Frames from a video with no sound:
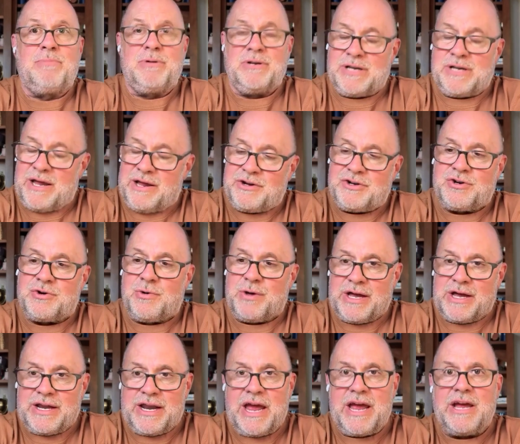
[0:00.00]

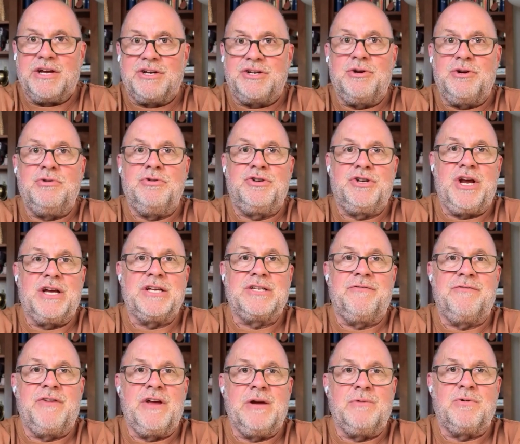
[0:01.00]
potentially at ASU
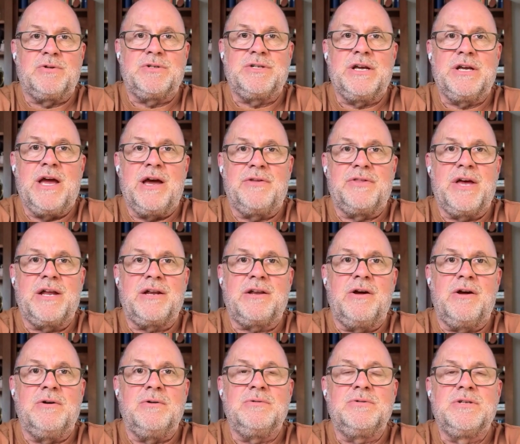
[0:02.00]
GSV. We'll see how that
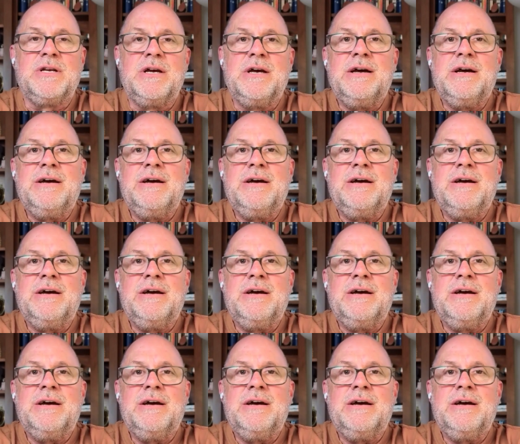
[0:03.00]
goes.